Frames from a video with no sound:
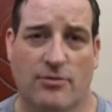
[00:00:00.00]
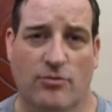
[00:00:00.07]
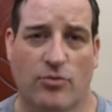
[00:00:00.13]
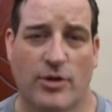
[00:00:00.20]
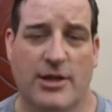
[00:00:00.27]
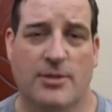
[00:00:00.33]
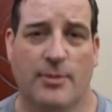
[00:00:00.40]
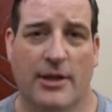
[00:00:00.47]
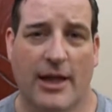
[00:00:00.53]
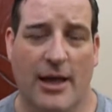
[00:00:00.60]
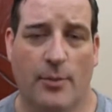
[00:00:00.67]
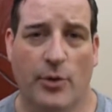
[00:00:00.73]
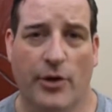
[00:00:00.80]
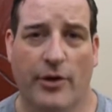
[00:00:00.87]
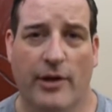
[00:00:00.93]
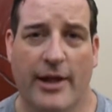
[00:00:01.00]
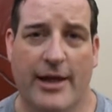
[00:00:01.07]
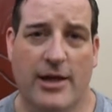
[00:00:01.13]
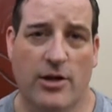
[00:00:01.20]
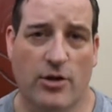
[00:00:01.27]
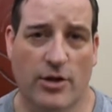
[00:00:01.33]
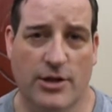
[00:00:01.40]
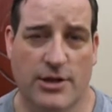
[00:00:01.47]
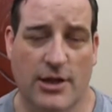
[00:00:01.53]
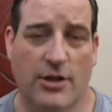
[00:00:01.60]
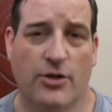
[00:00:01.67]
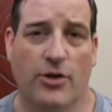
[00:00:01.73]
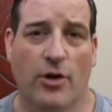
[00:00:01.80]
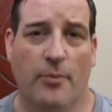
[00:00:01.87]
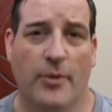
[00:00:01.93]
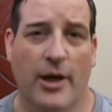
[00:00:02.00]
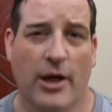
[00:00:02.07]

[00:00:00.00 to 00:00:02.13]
recently labelled as Leaky Gut Syndrome,